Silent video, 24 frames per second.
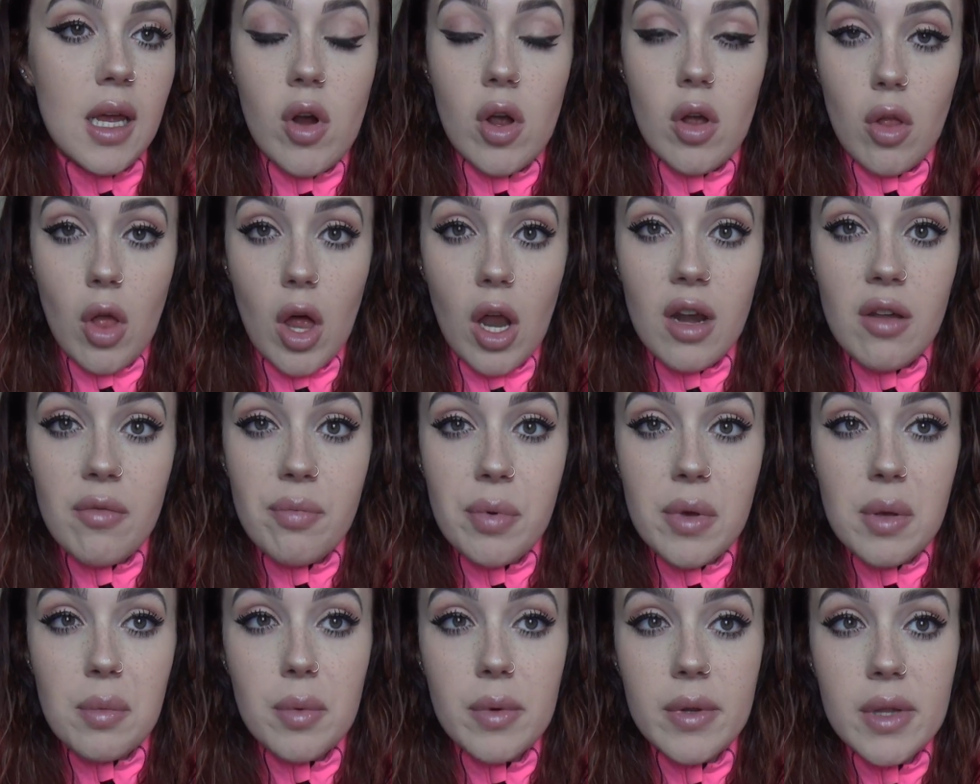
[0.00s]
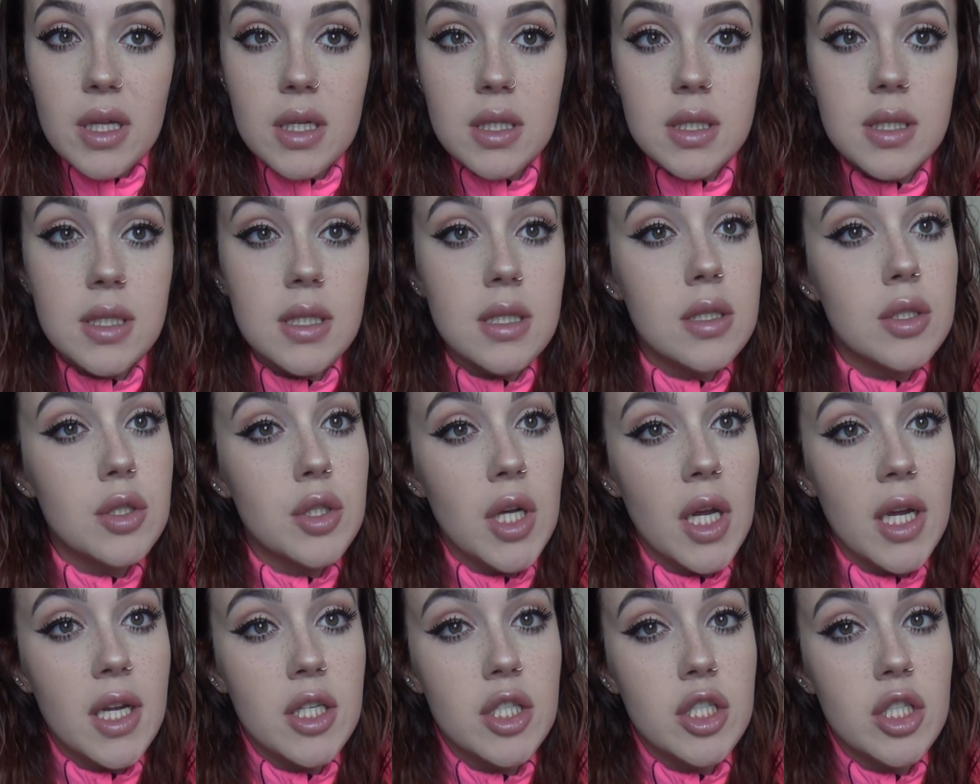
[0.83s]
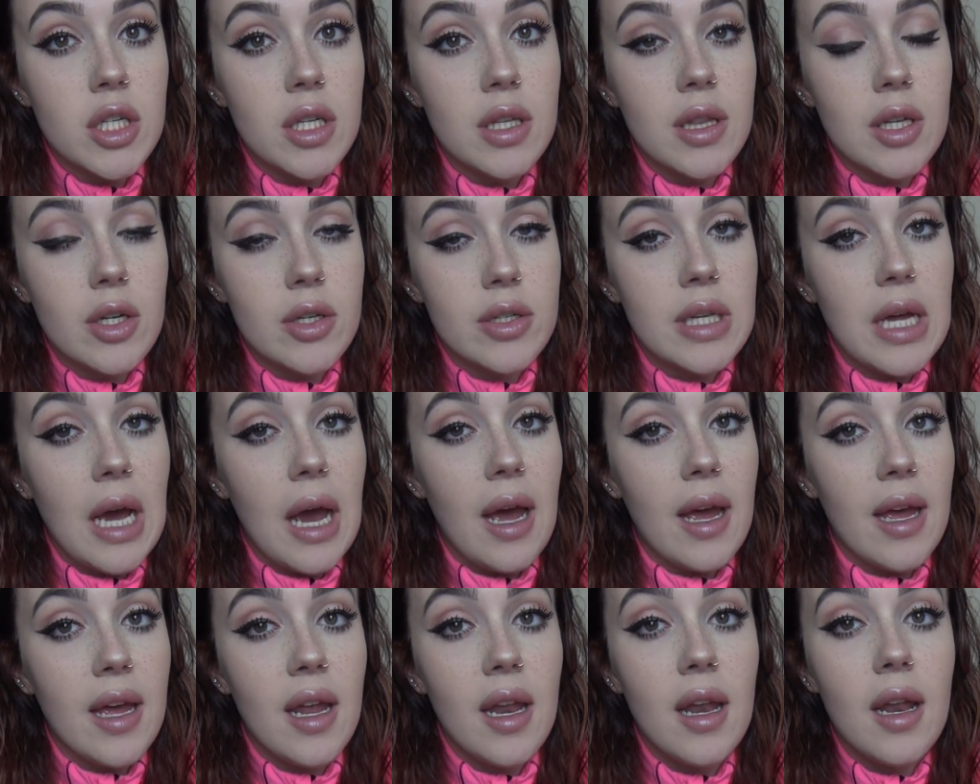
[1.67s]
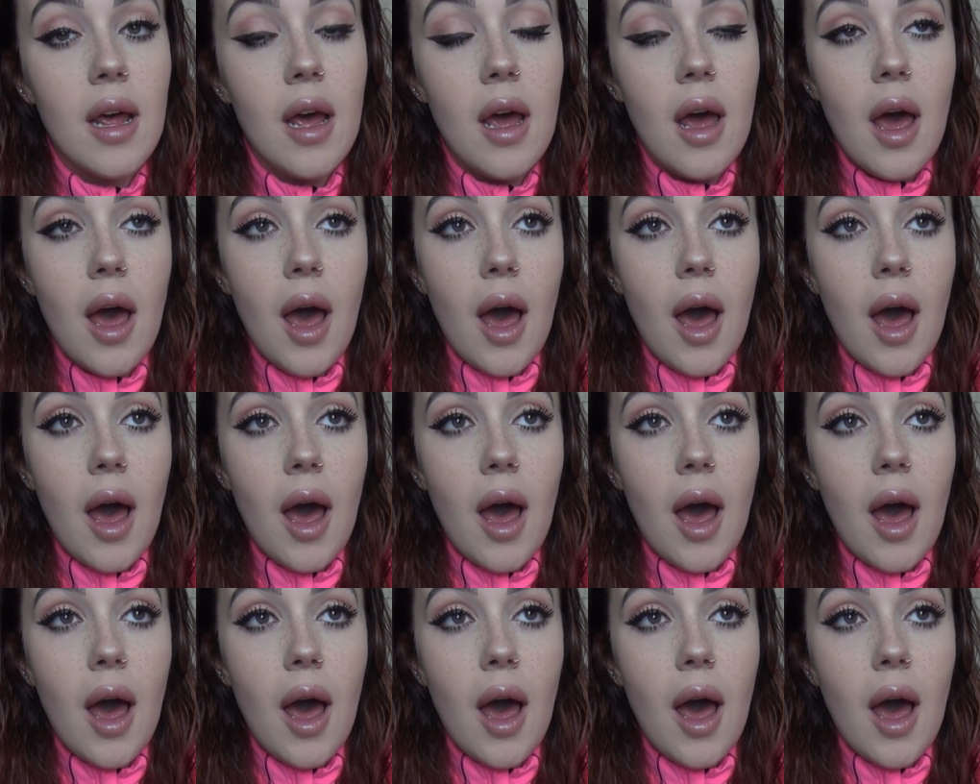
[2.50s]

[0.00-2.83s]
For a lot of people, this is changing their diet.